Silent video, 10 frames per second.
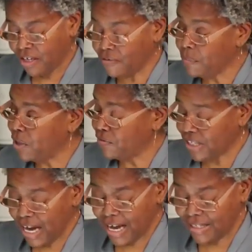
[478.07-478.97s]
giving birth
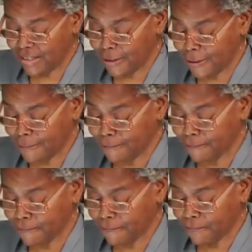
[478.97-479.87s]
to ISIS,
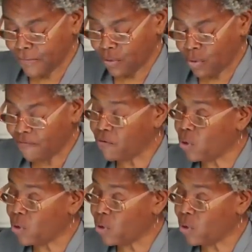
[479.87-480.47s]
where